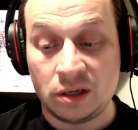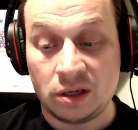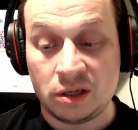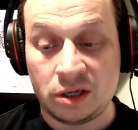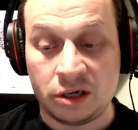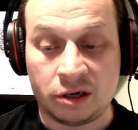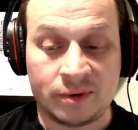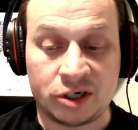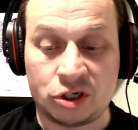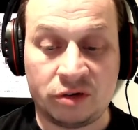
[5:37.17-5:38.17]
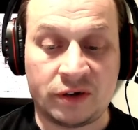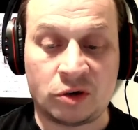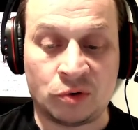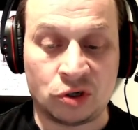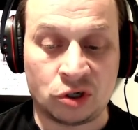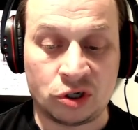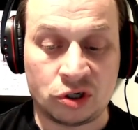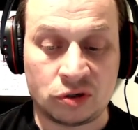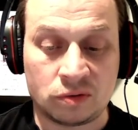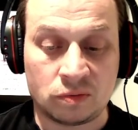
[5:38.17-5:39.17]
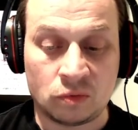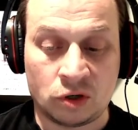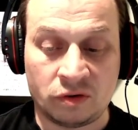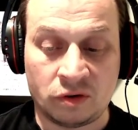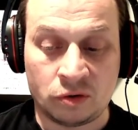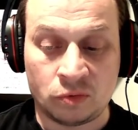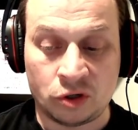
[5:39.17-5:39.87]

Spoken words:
They only managed 2 victory points on one of